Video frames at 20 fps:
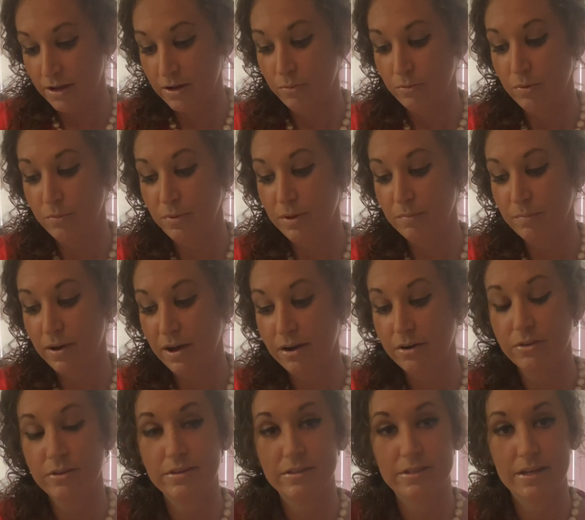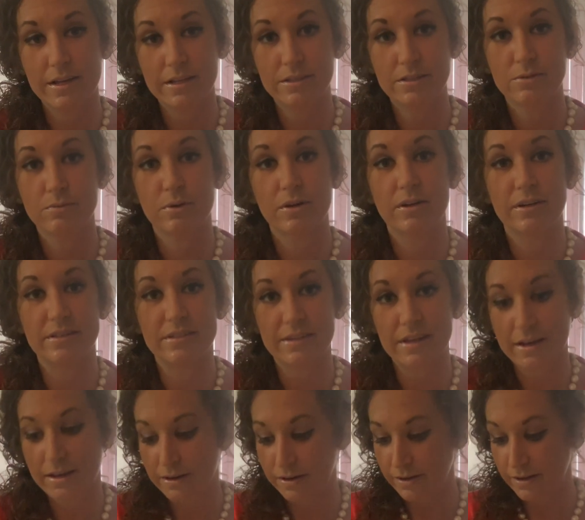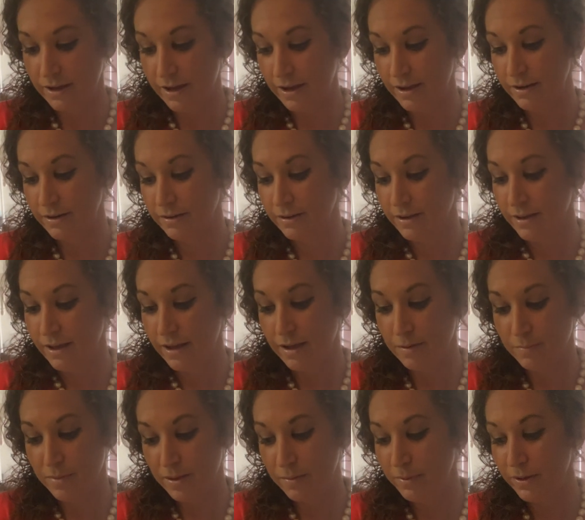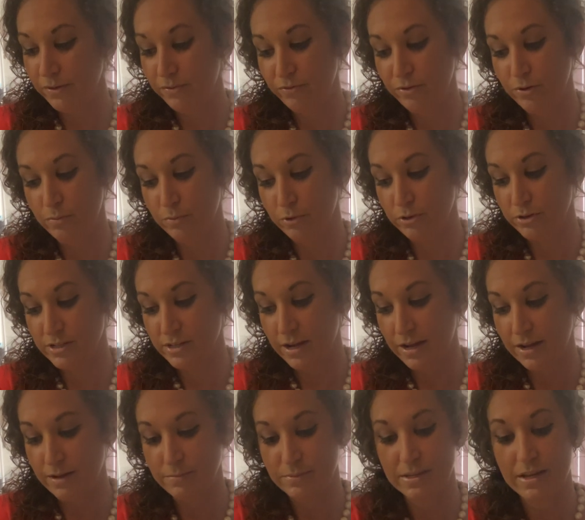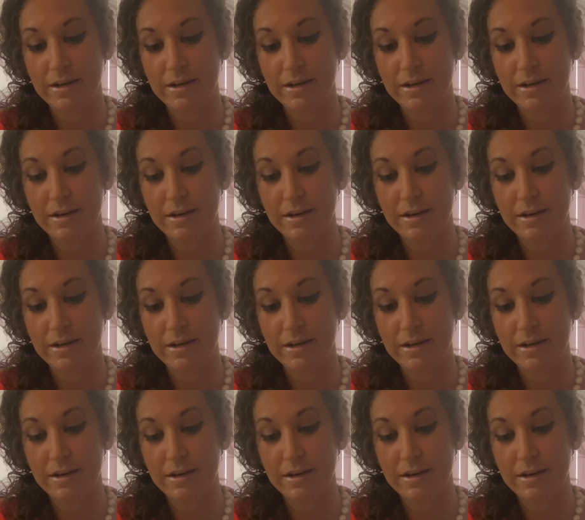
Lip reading: When we model a sentence, we're going to say it again and maybe a few more times,